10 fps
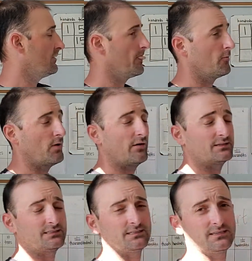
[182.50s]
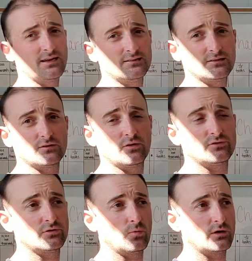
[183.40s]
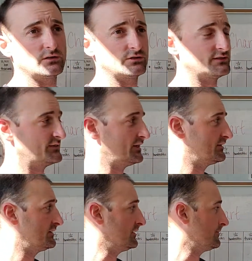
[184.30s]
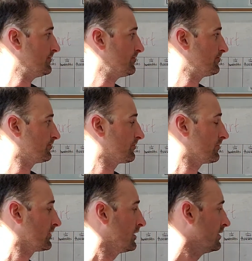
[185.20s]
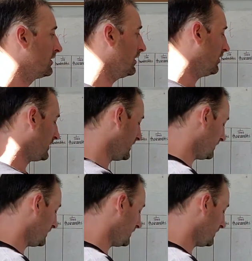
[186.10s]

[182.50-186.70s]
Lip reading: rounding to the tens, is closer to 160. Okay,